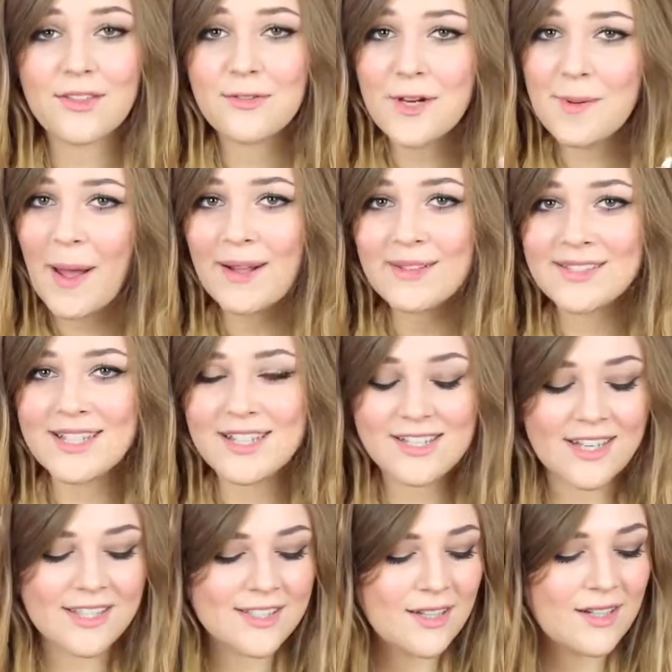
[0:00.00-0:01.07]
are £3
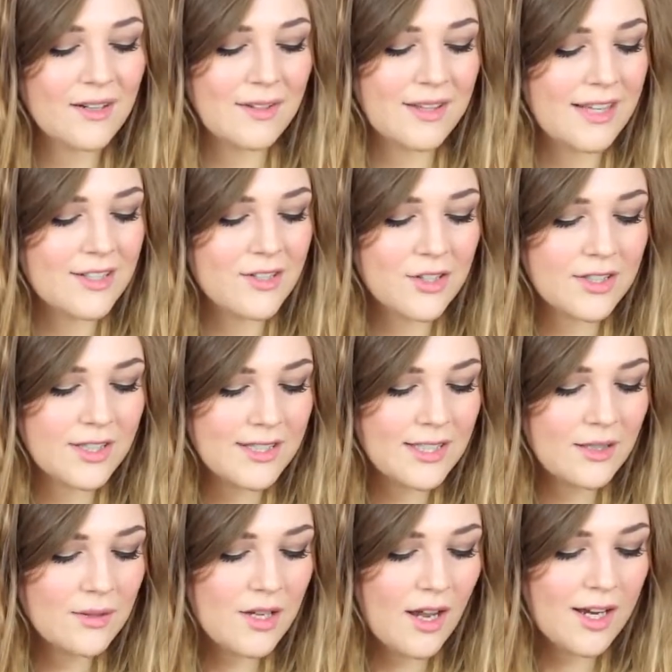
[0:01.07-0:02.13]
each. They're so lovely. They're just these
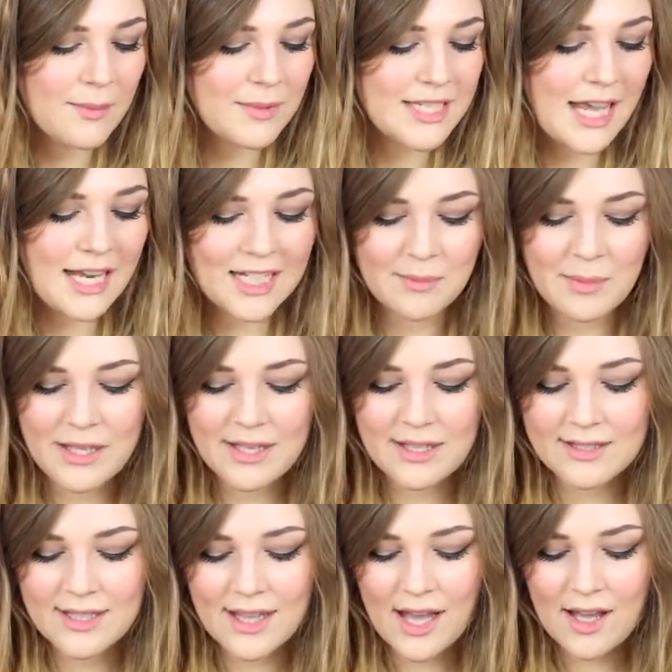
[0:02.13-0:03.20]
little tiny metallic
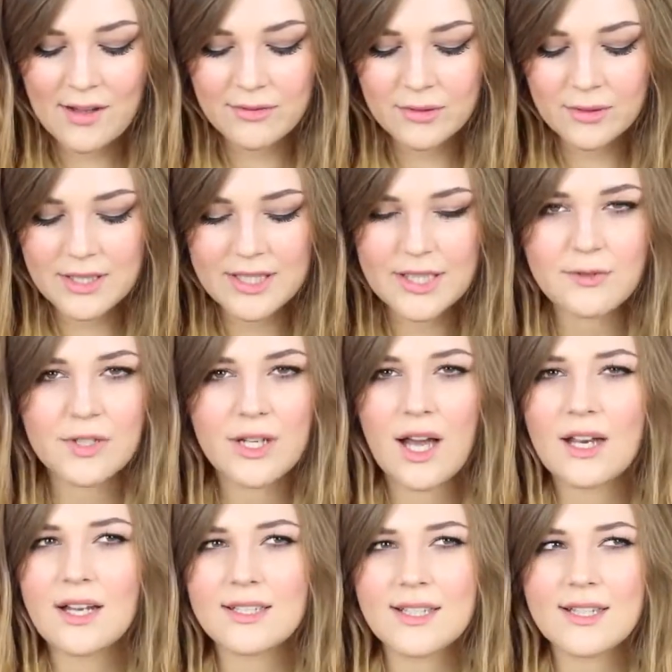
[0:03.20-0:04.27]
beads that have all these different
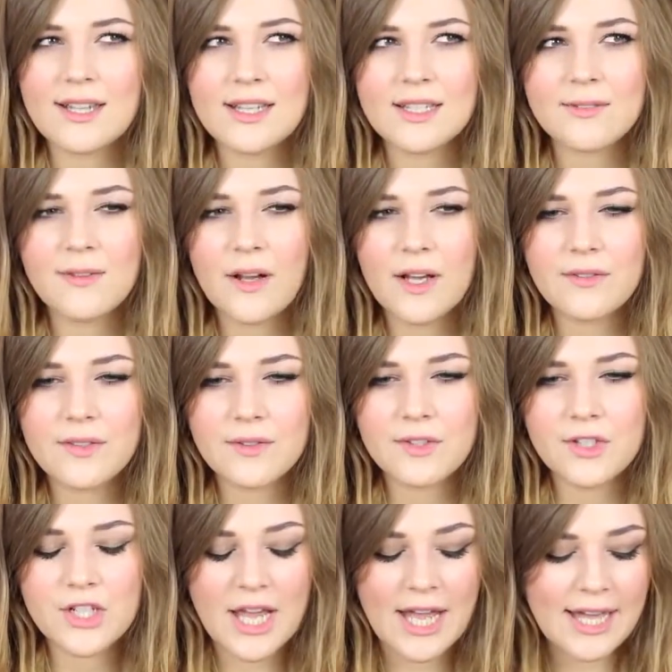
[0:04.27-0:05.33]
colours. I think there's 5
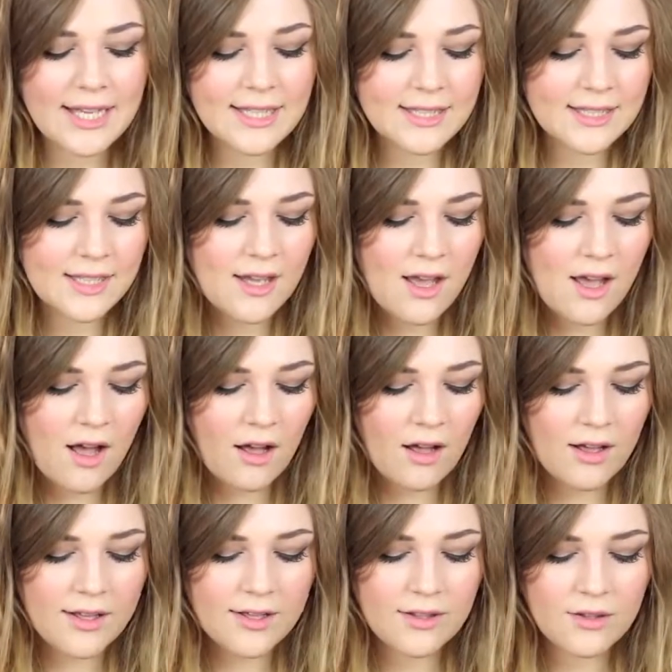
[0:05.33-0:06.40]
different shades.
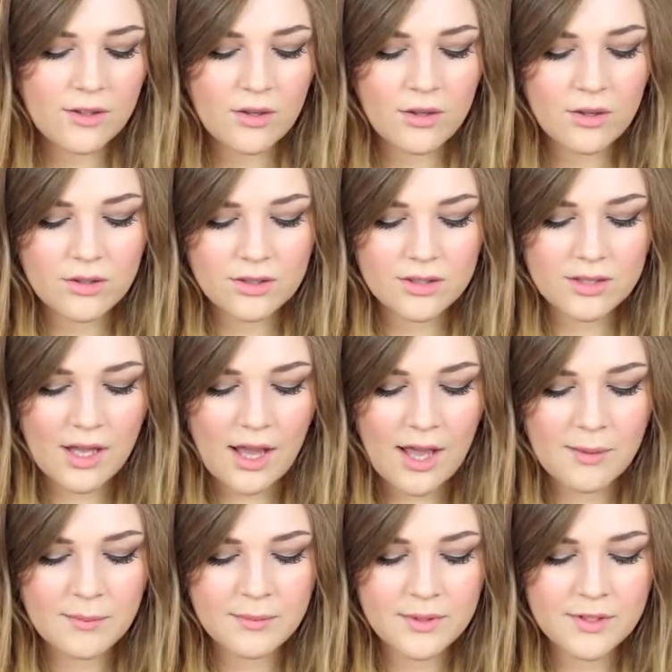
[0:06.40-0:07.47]
I got
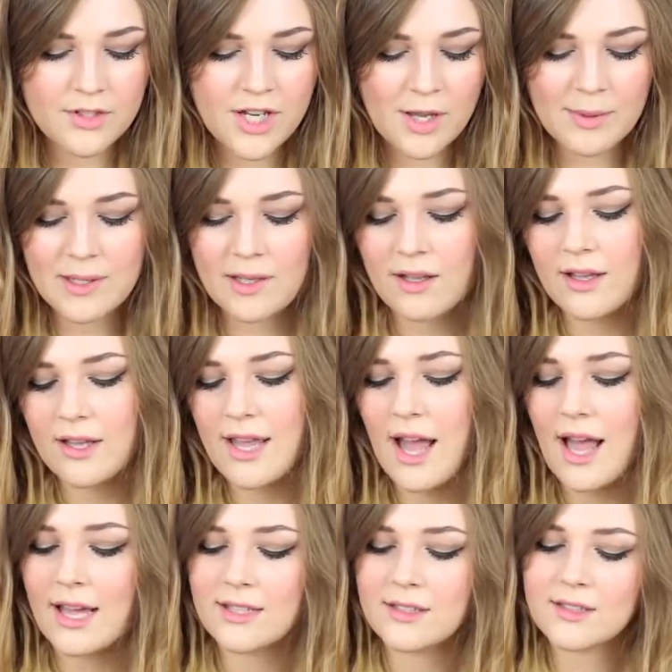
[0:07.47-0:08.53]
Gemini
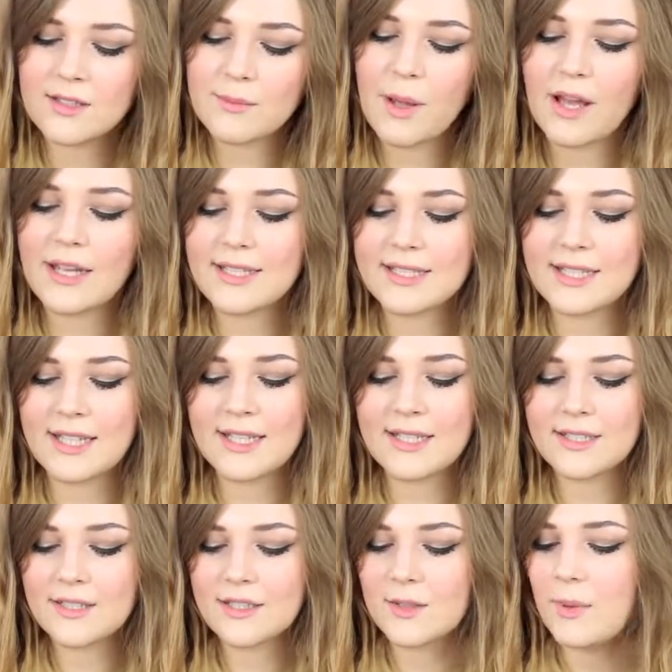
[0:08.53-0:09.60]
and
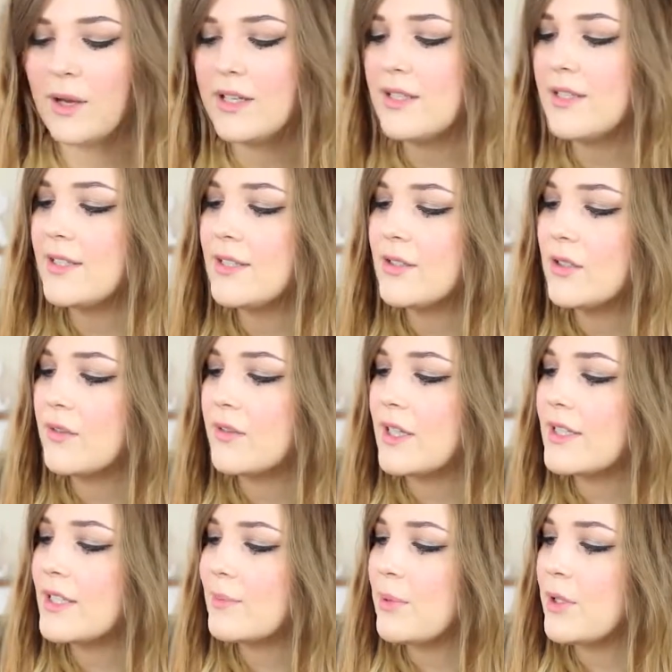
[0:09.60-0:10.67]
Pisces. So Pisces is sort of
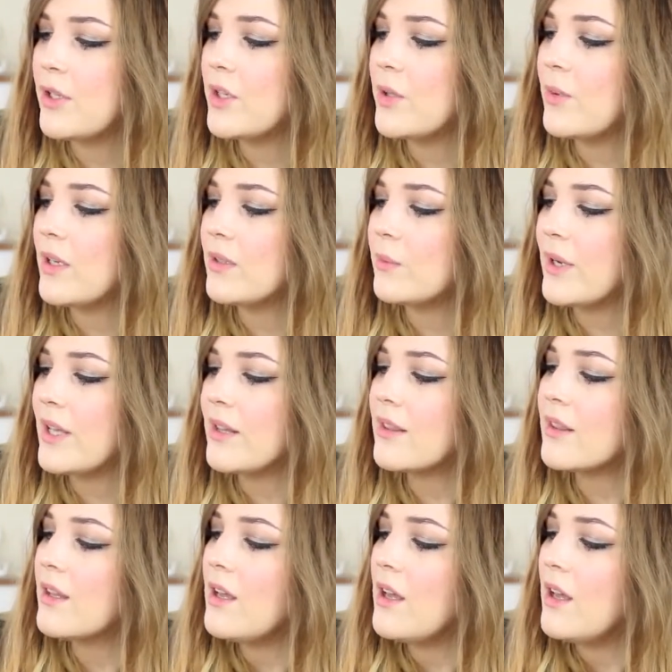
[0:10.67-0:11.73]
like this blue one with